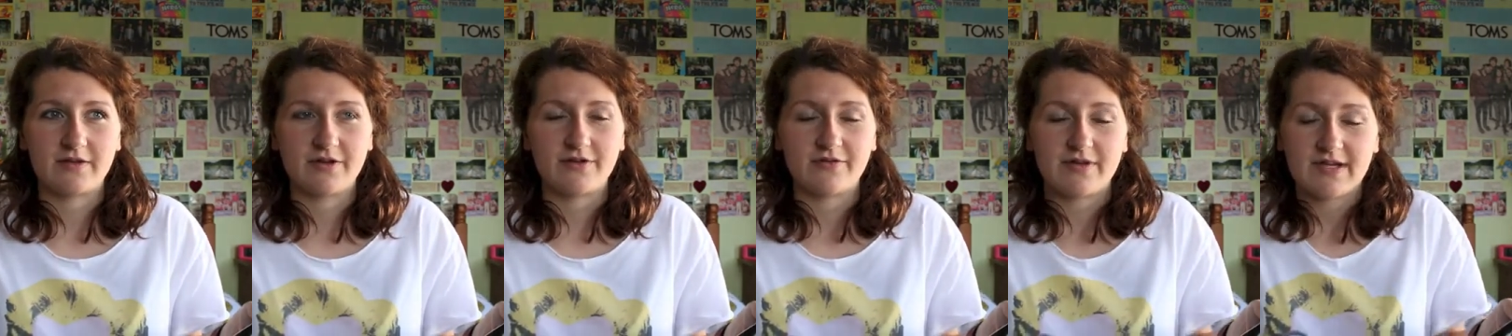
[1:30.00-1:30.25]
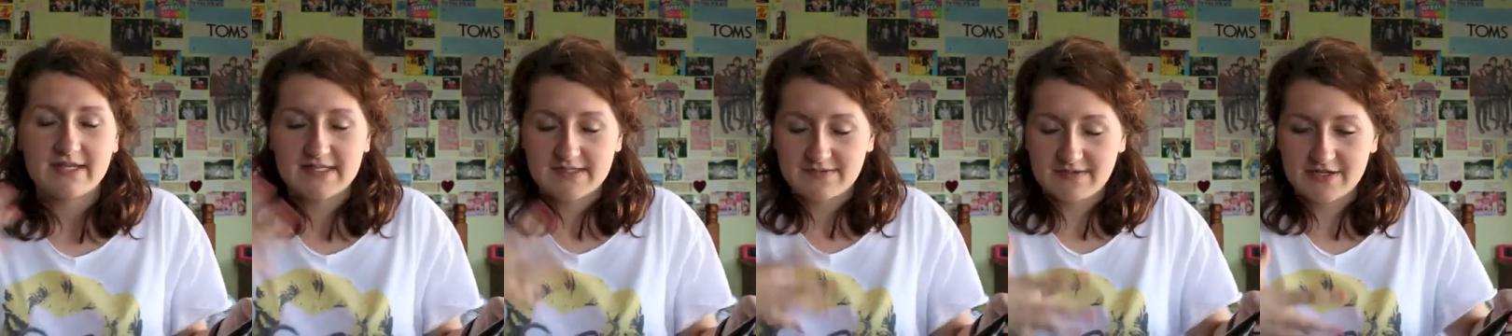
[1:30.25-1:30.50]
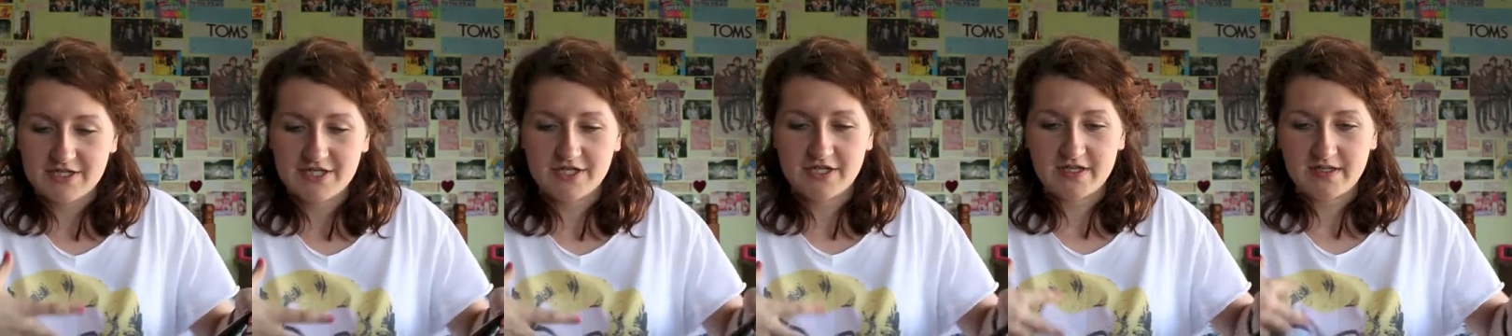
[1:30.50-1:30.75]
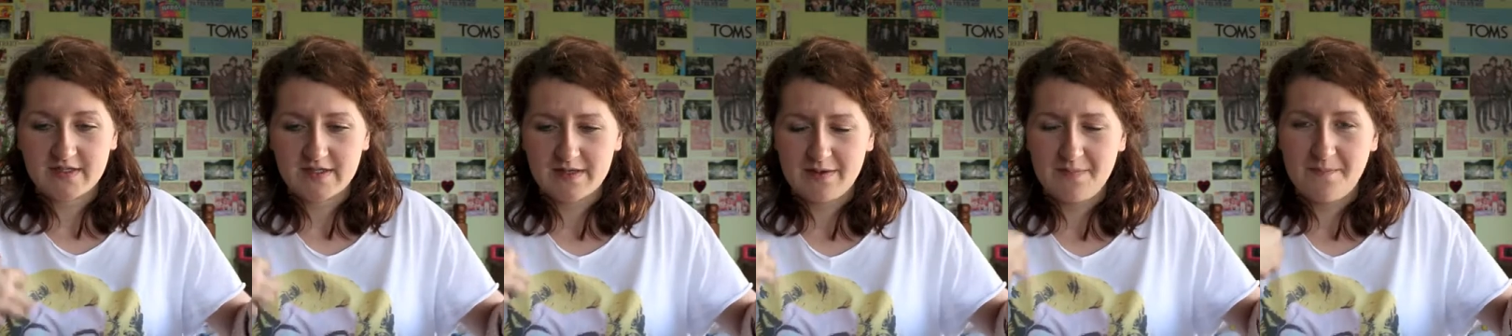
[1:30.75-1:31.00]
grey
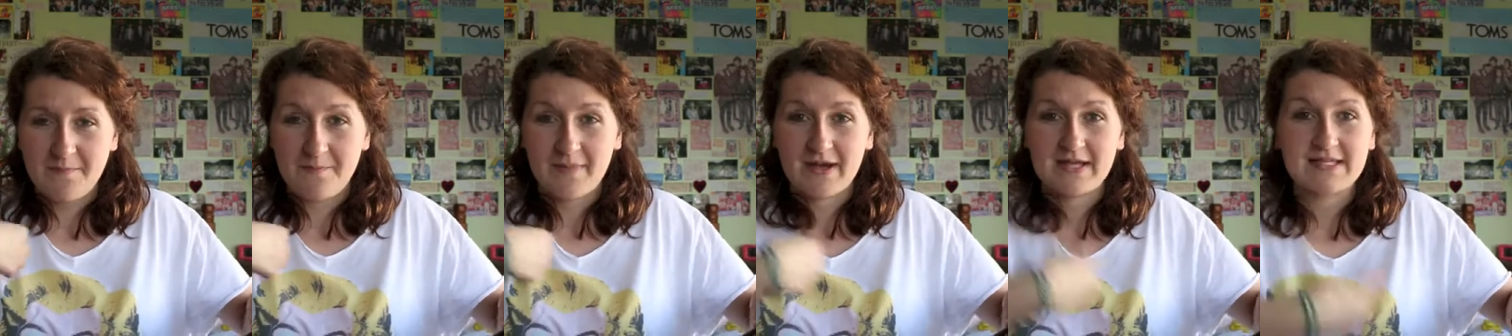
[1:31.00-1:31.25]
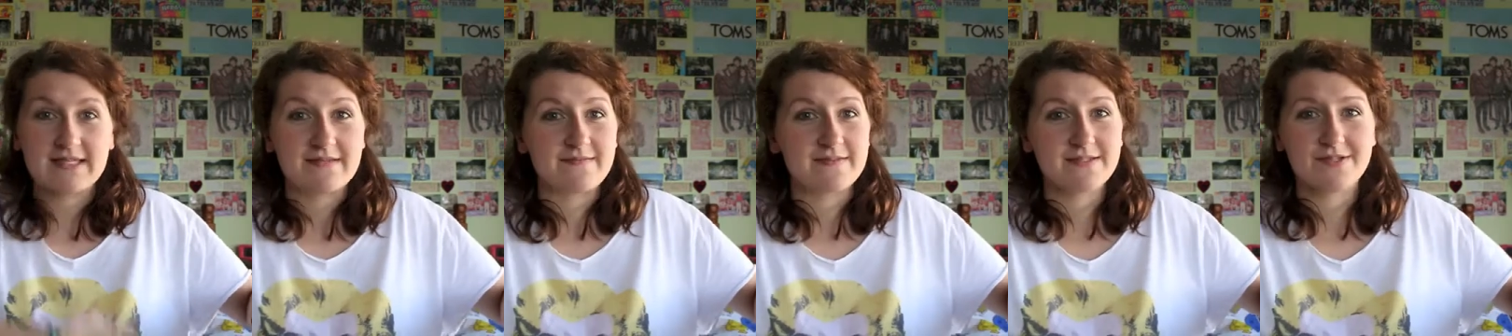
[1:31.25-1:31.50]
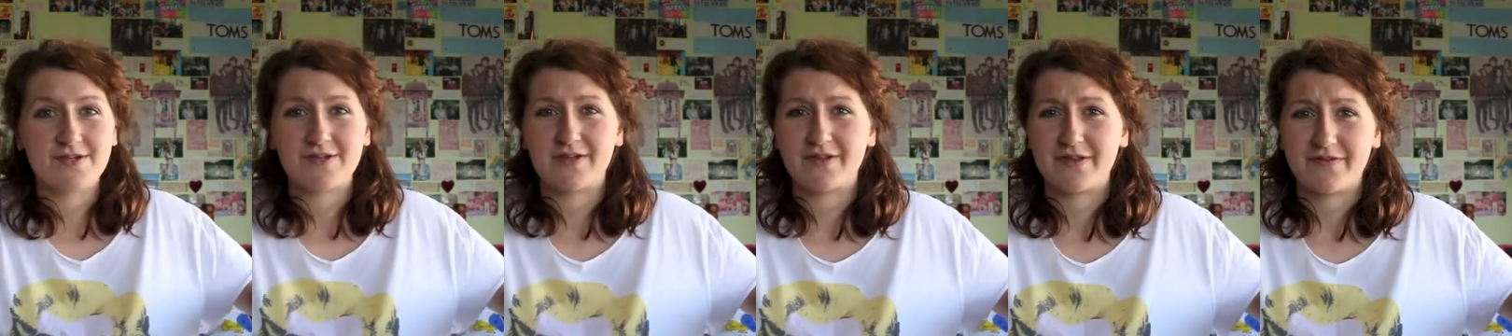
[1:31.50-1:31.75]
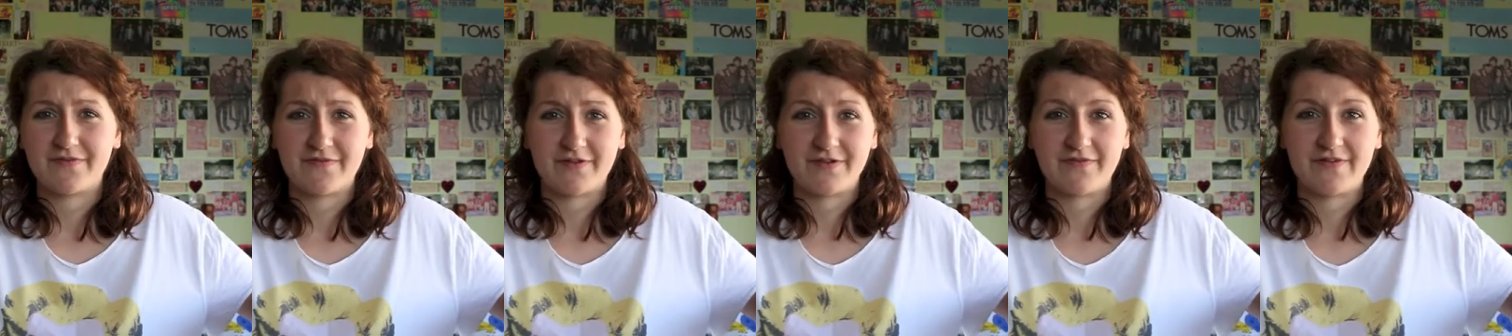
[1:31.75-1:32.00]
sweatshirts with a massive skull
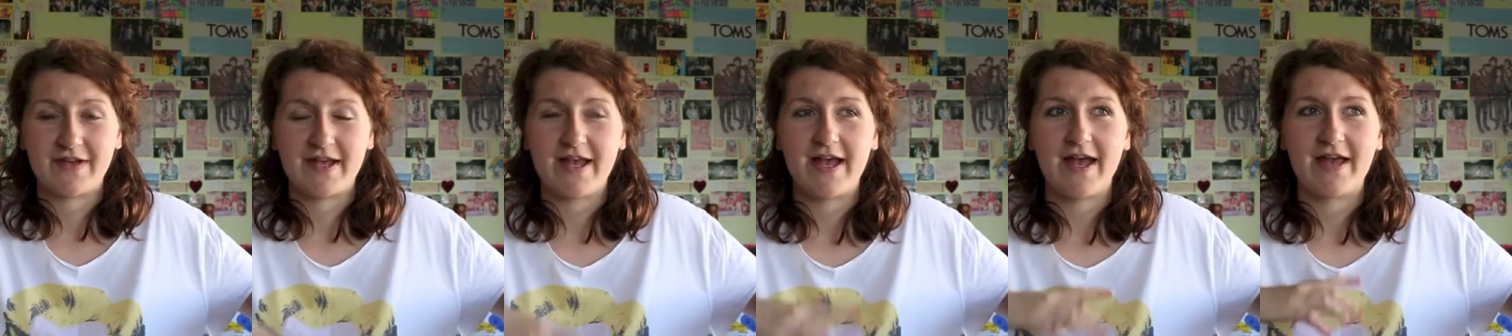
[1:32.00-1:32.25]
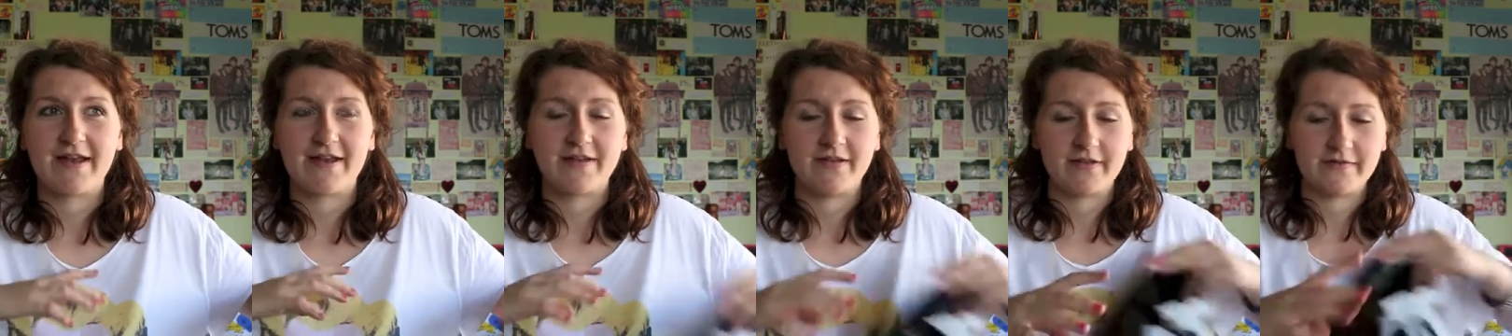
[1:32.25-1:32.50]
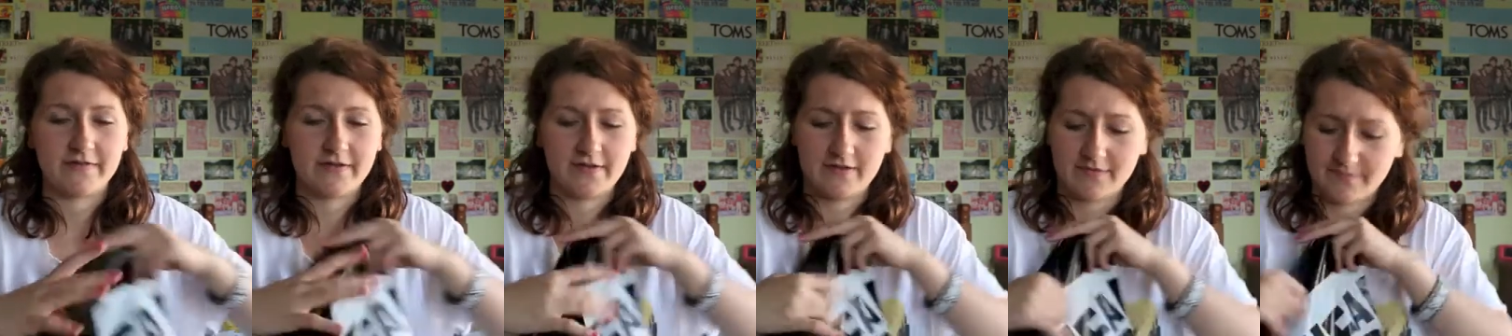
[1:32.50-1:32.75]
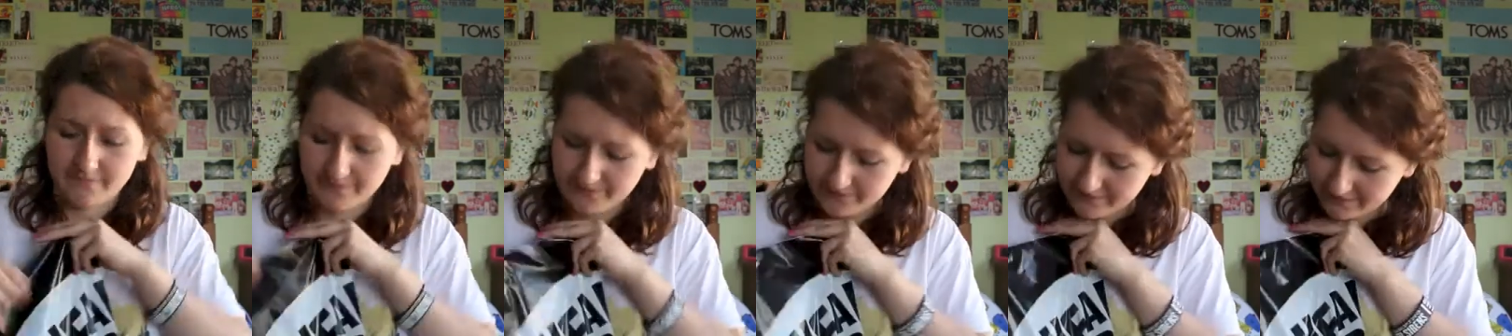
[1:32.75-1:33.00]
on the front of it, and I love
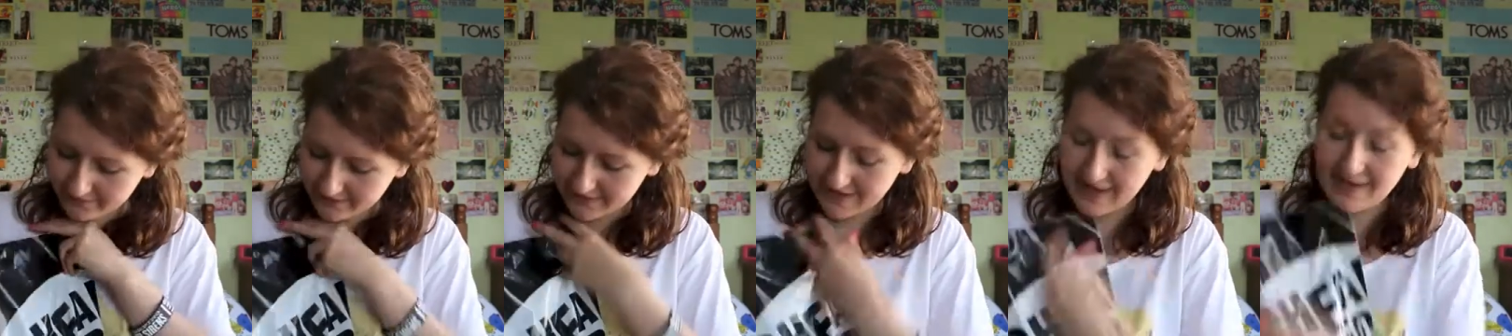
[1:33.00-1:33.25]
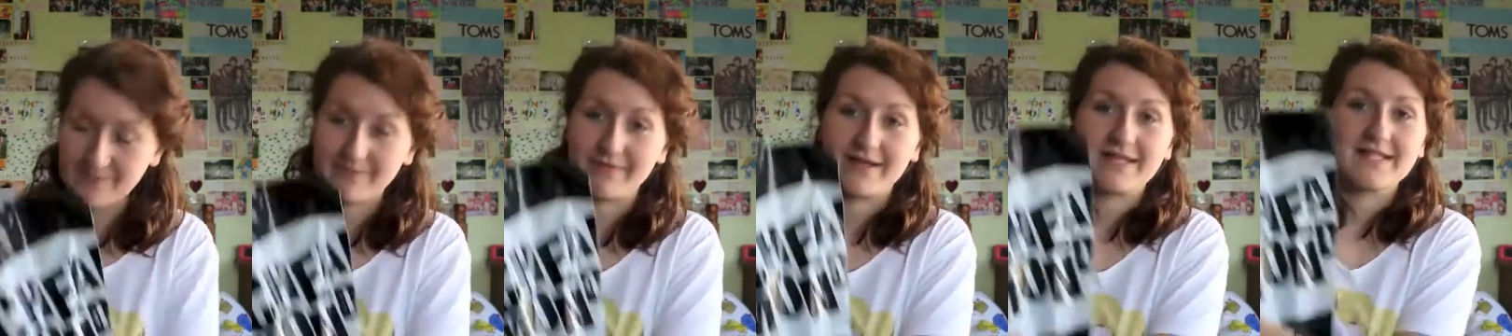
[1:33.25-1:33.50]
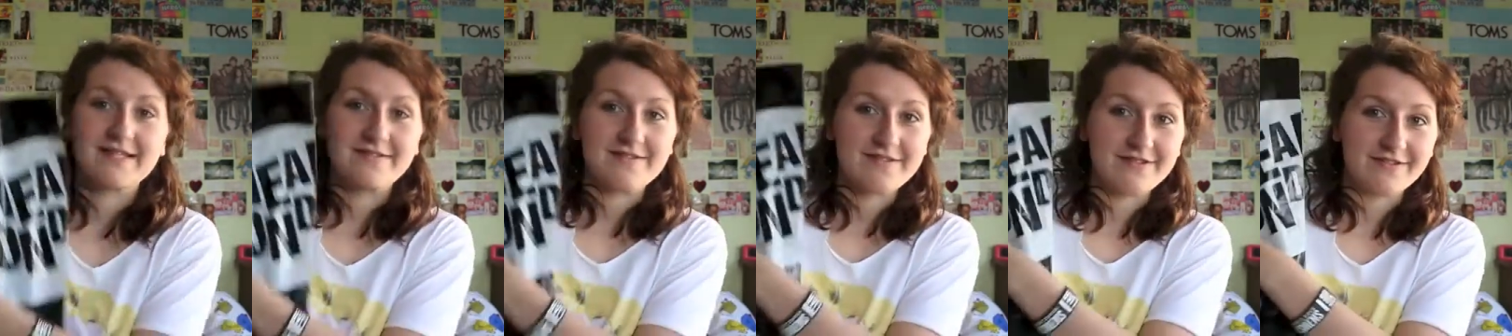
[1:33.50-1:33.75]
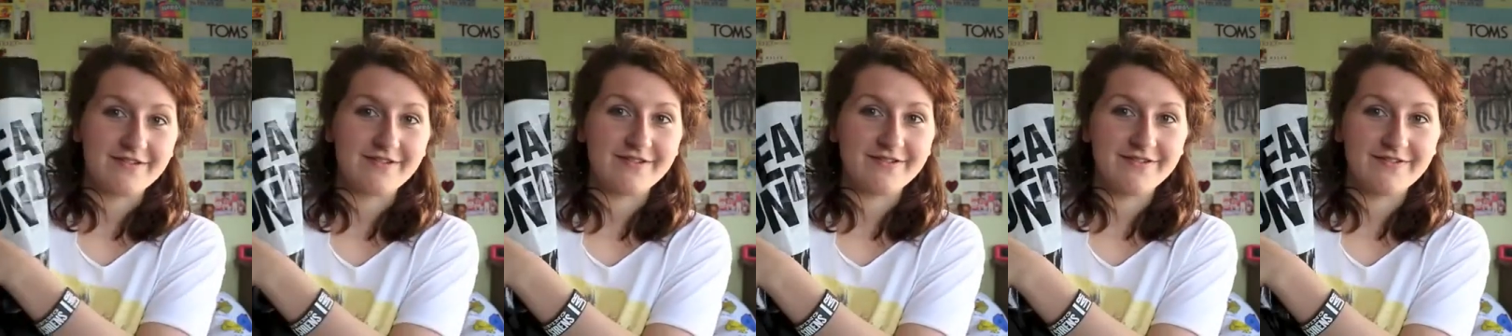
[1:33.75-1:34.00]
it, and that massive
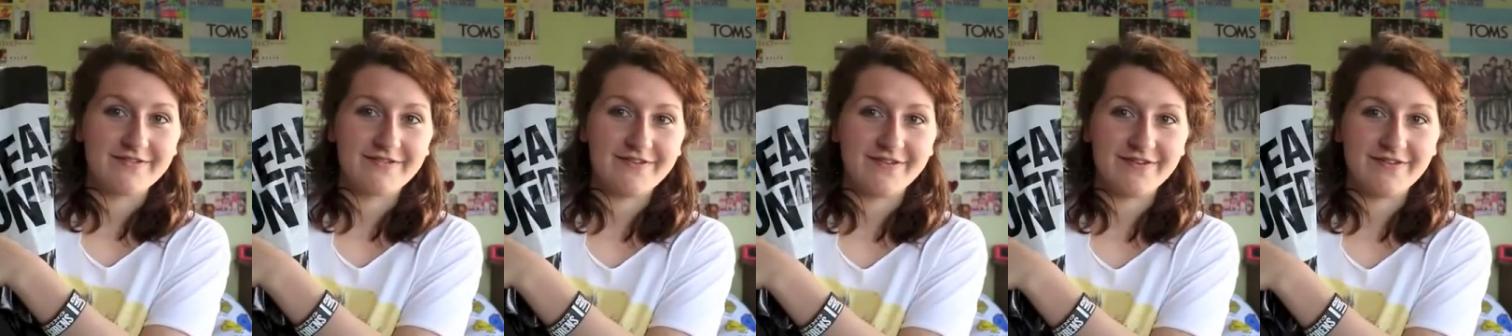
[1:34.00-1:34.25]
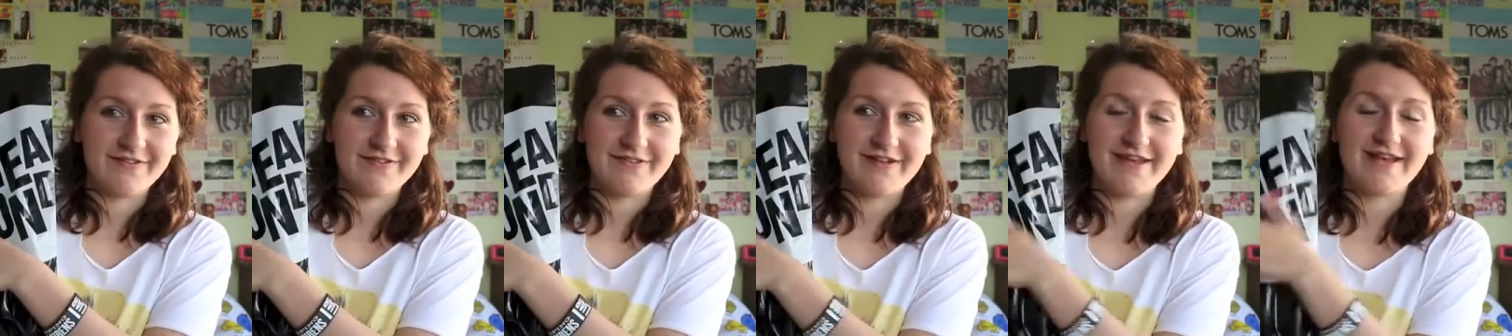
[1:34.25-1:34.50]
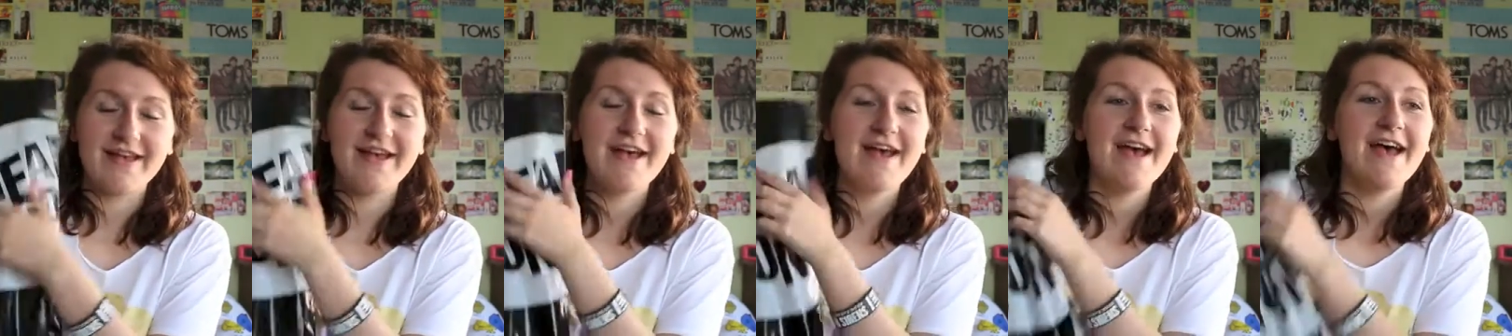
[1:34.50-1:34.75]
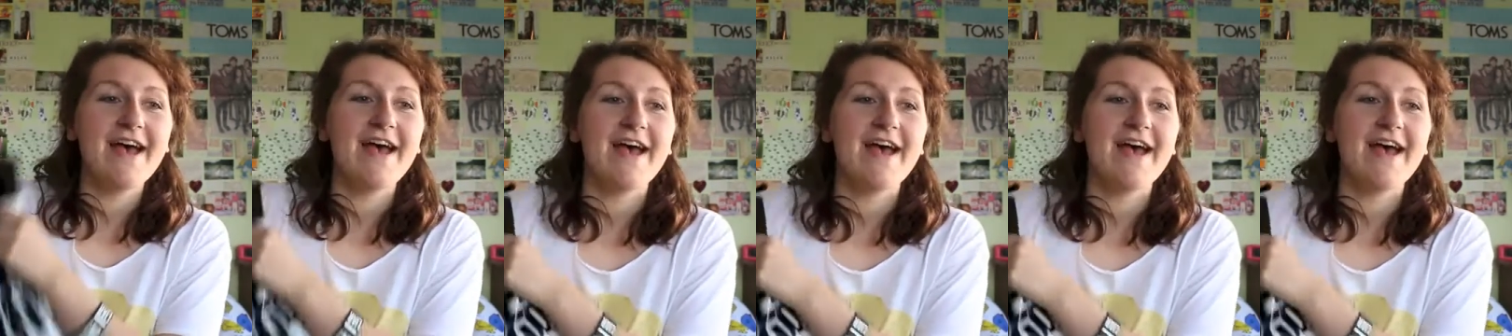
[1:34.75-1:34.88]
skull on the front of it.